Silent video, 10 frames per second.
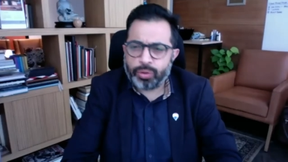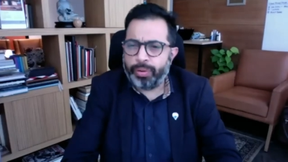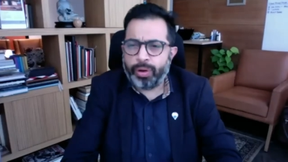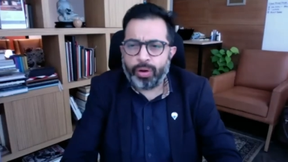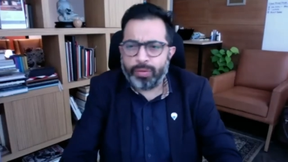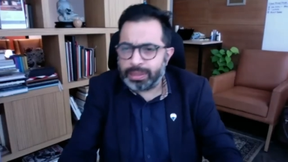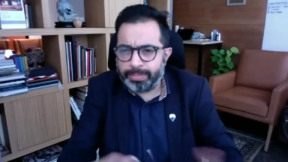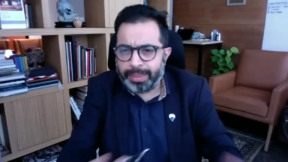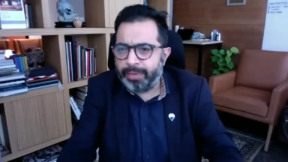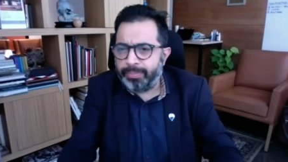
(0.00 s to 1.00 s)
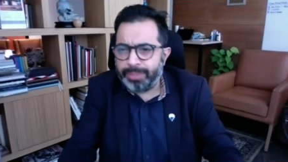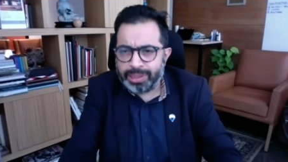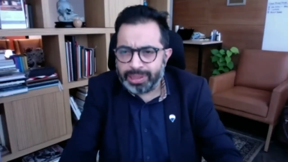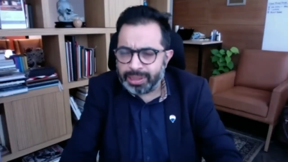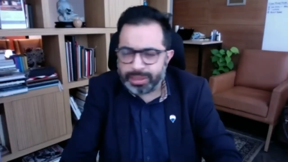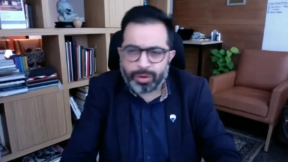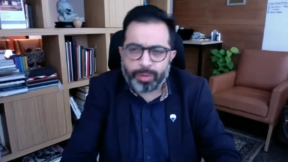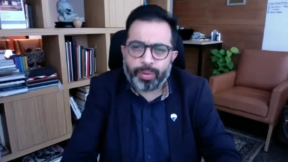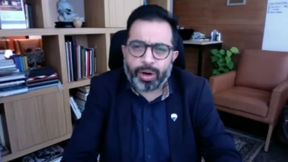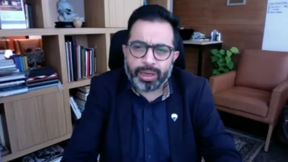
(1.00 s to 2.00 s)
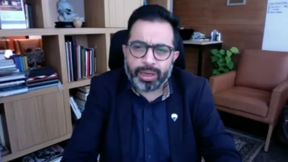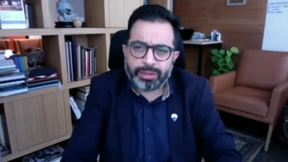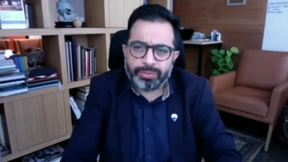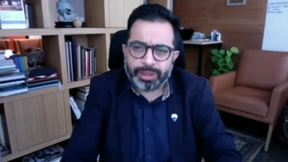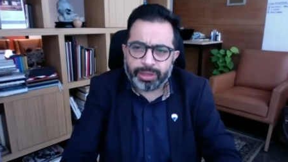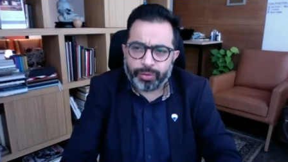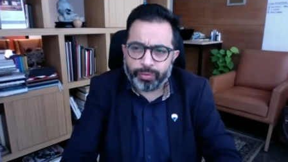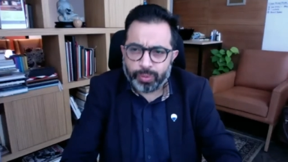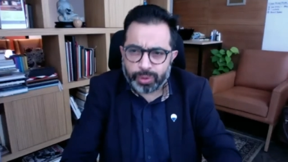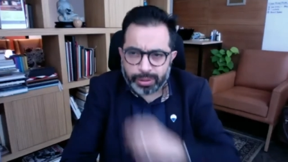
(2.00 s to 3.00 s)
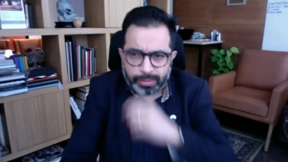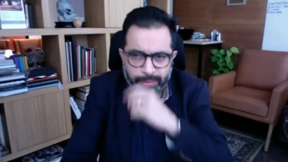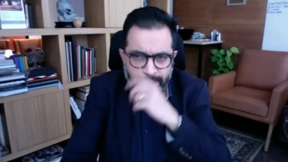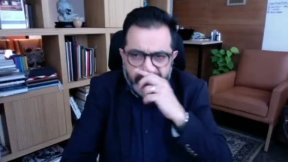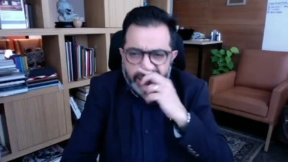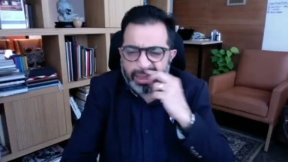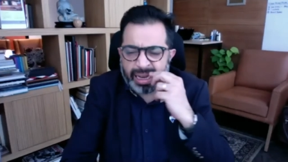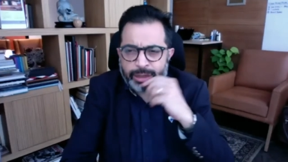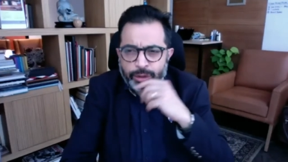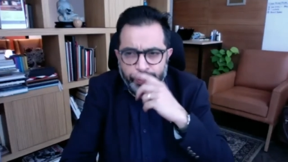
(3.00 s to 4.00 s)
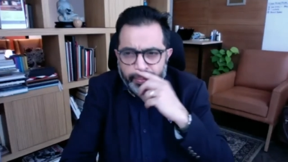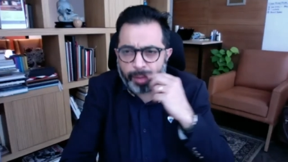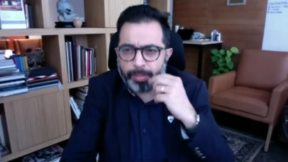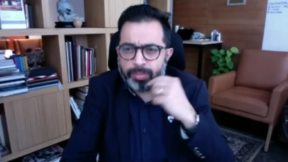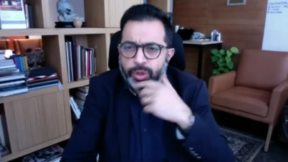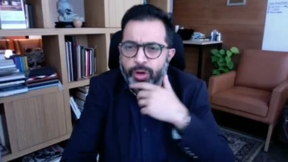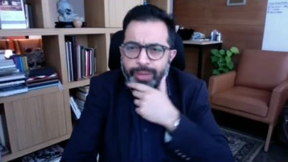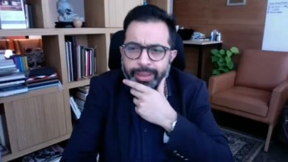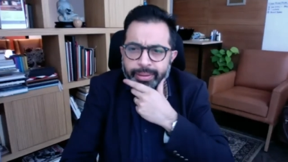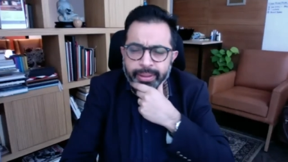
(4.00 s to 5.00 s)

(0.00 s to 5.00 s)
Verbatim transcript: we always build businesses or products which are for future. It has to be problem solving.